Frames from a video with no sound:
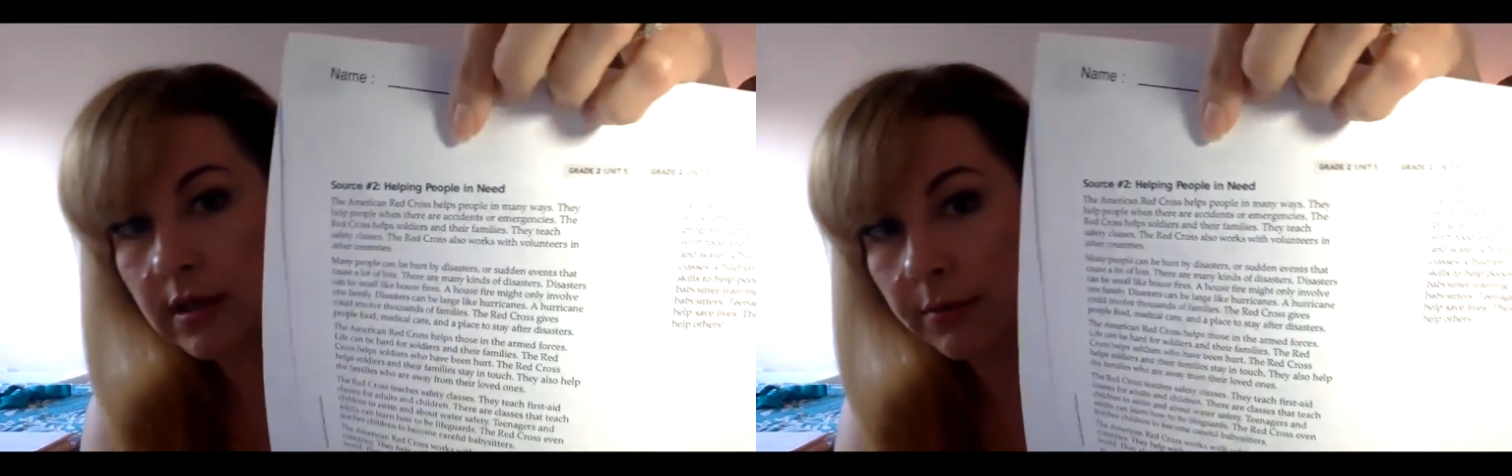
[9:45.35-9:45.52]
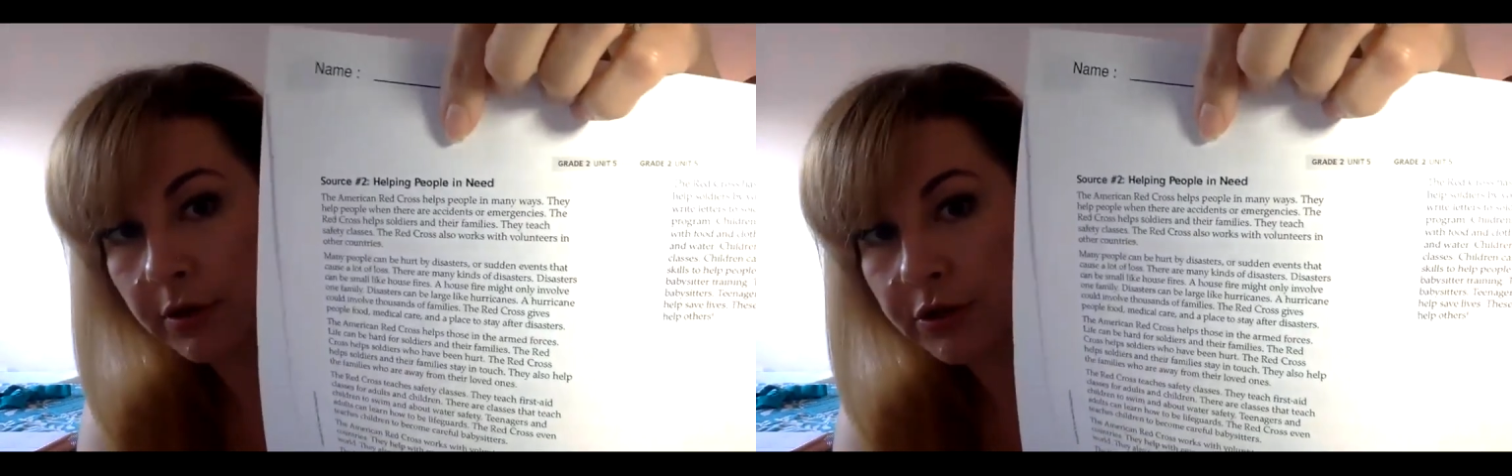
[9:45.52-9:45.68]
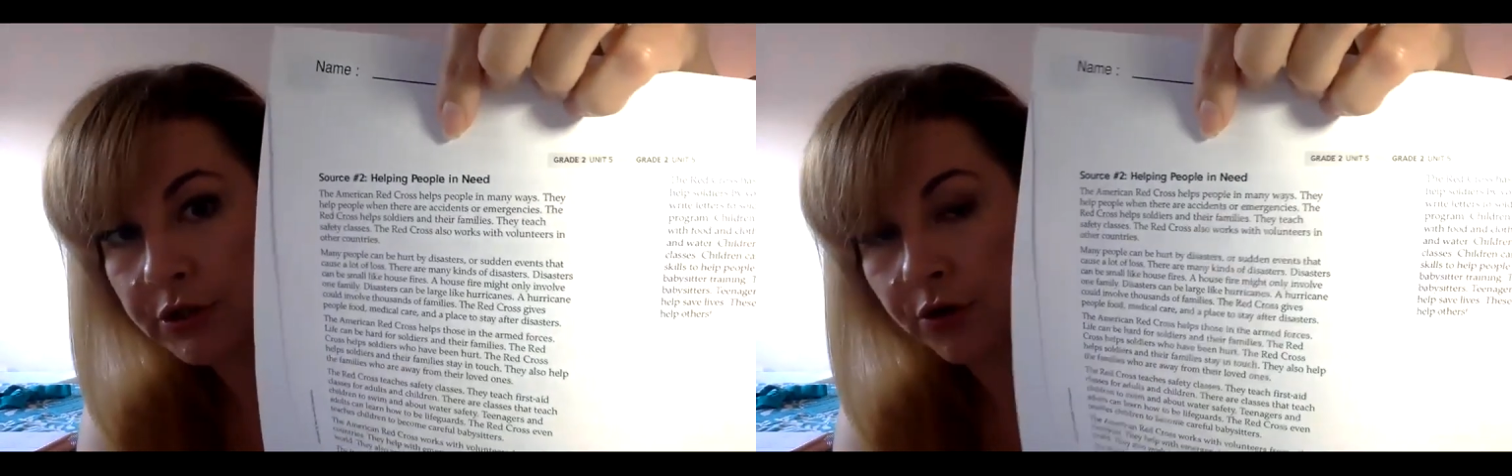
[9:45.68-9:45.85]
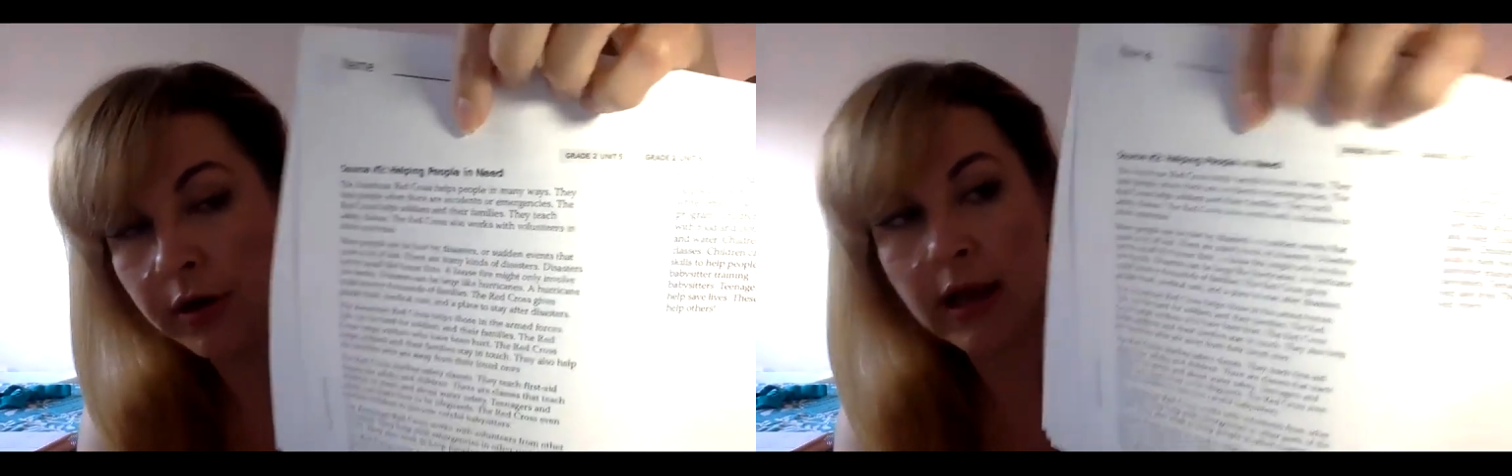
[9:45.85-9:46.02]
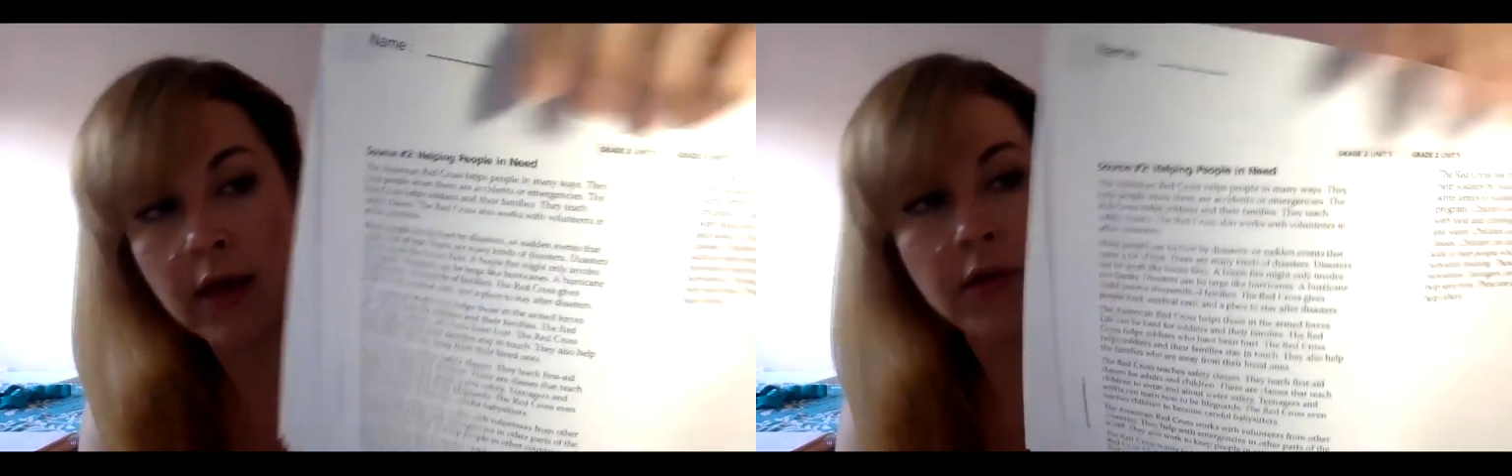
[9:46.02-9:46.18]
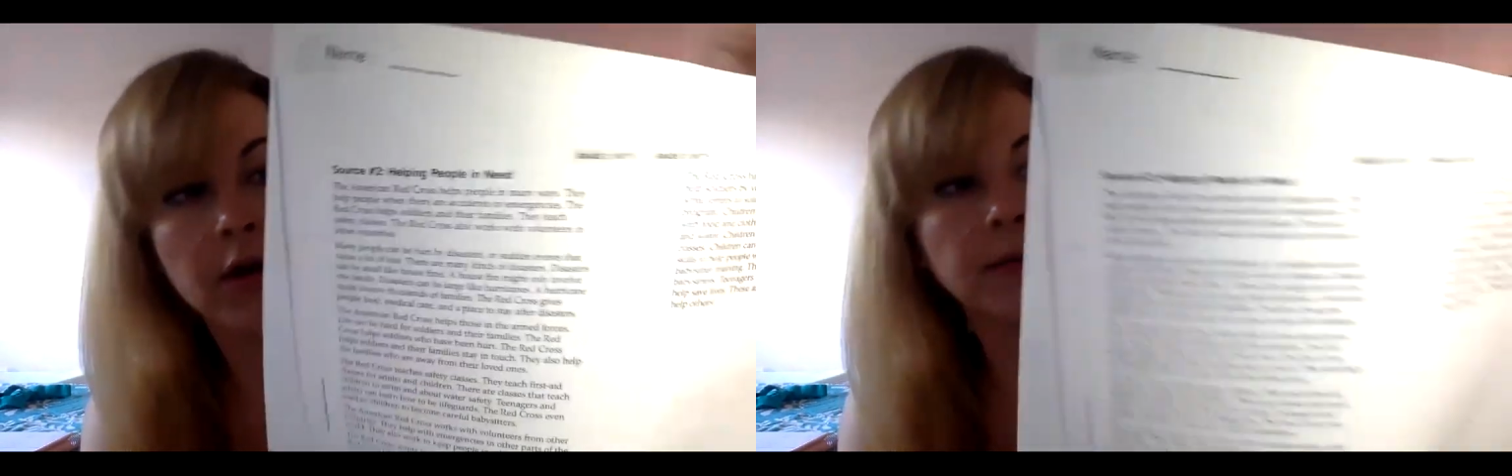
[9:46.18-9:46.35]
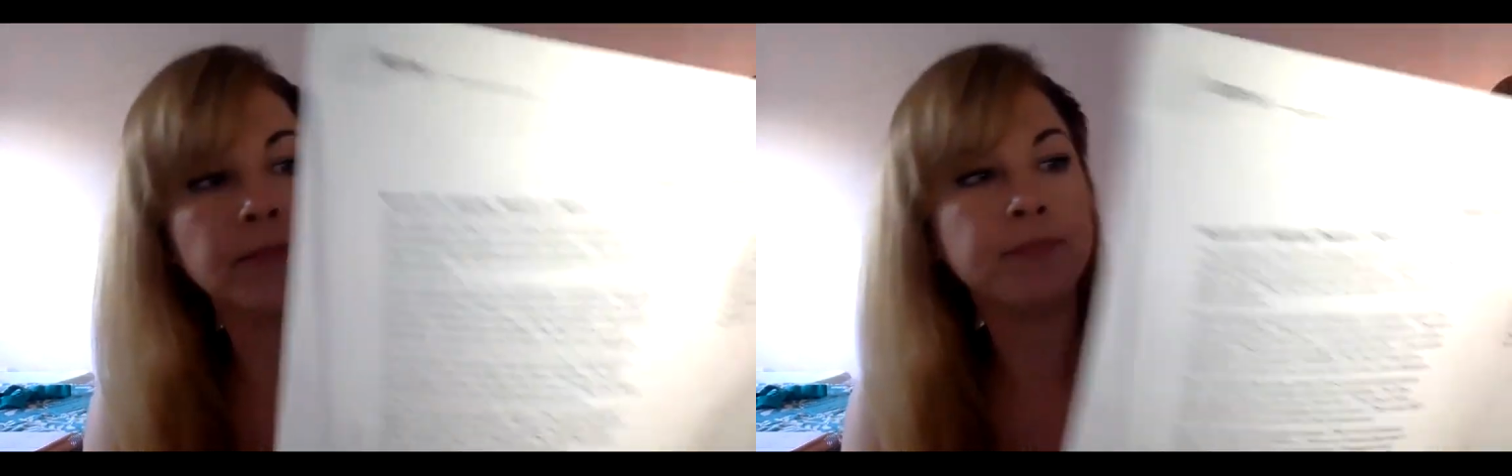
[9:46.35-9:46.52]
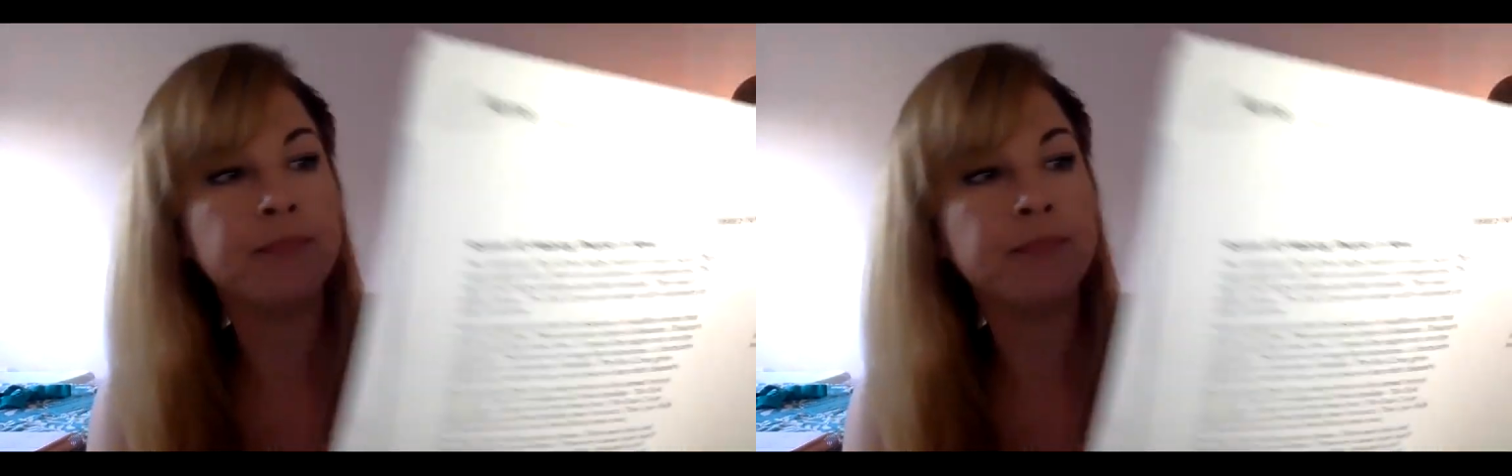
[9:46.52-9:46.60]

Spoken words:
number 2 together.